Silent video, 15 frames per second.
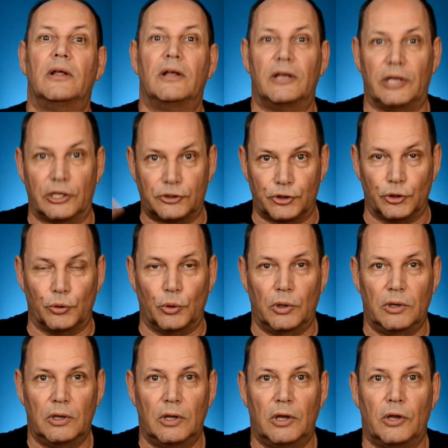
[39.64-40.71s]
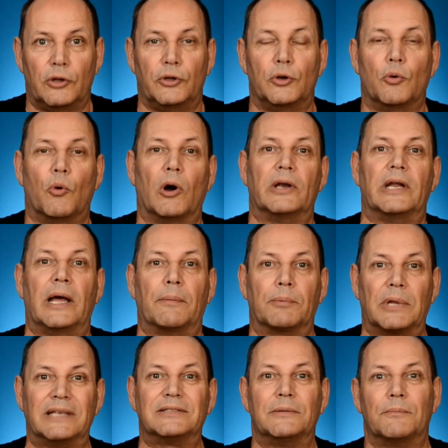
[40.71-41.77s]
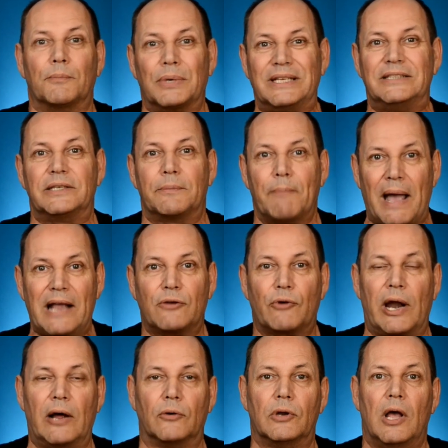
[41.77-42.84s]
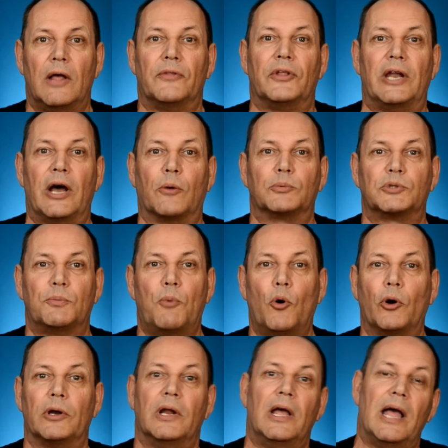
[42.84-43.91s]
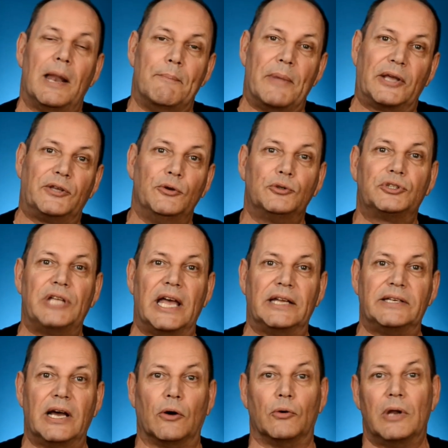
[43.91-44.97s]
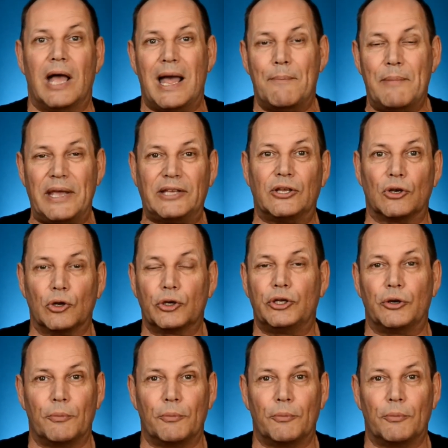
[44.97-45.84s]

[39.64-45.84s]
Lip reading: It's you. You want a pleasant, pleasing background that helps support and make you stand out and make you look your